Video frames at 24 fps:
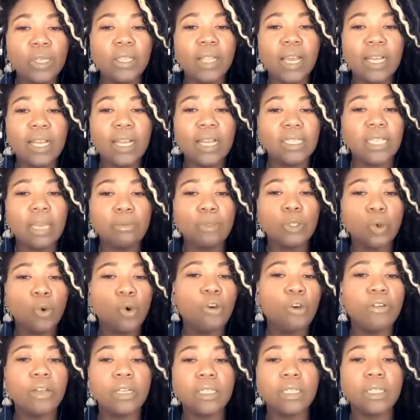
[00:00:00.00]
that same
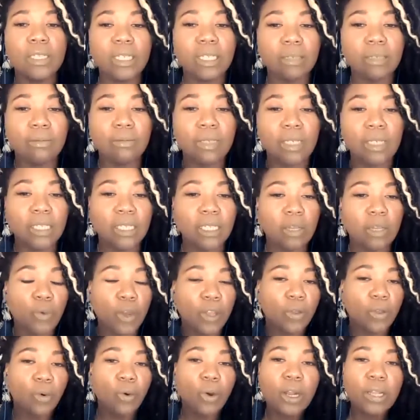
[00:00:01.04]
scoring system to see
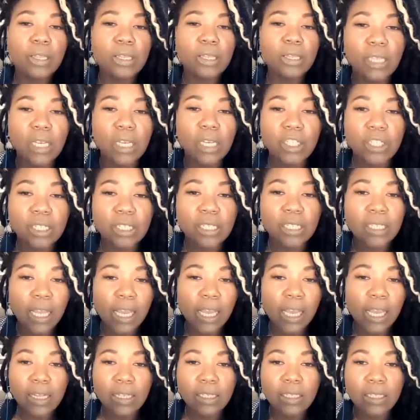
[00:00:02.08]
where the organization
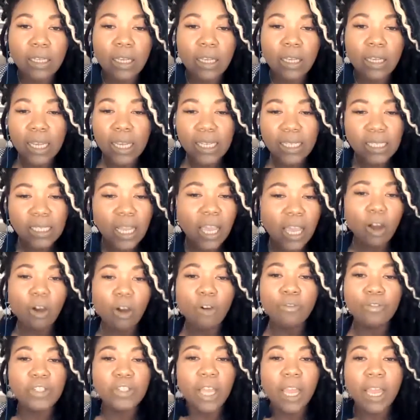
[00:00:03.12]
stands. It's a
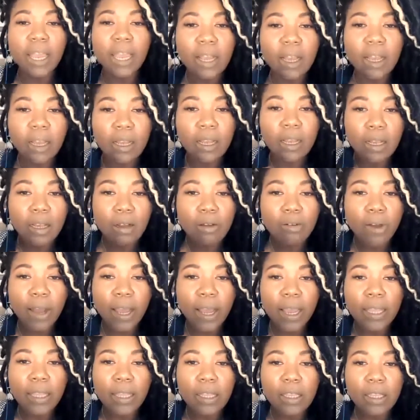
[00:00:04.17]
health check,
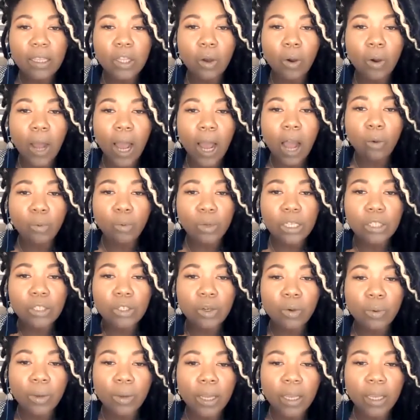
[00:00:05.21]
right? How are we
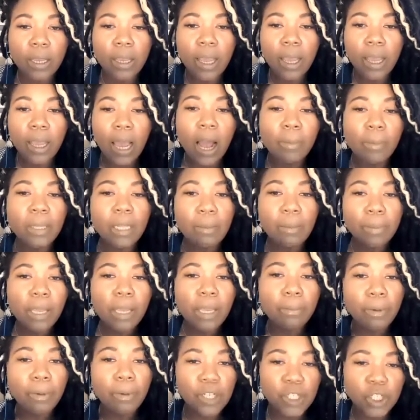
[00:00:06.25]
doing? How many
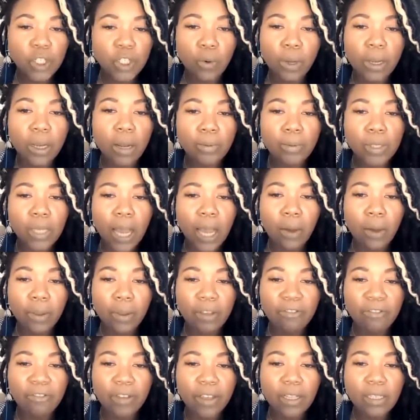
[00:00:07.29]
people are showing up to our
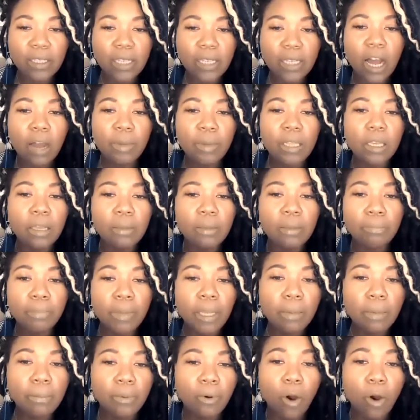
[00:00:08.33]
events? How many
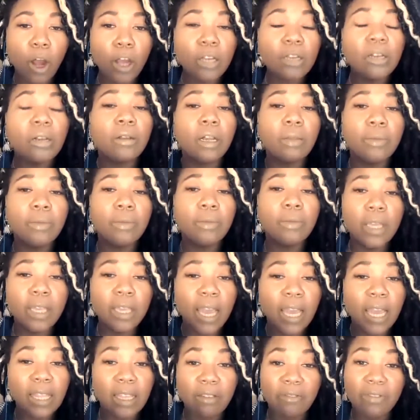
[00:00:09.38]
people are
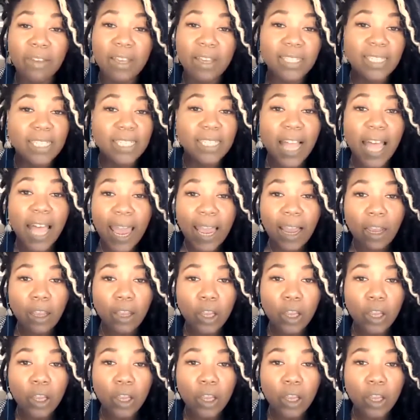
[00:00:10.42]
communicating via Slack?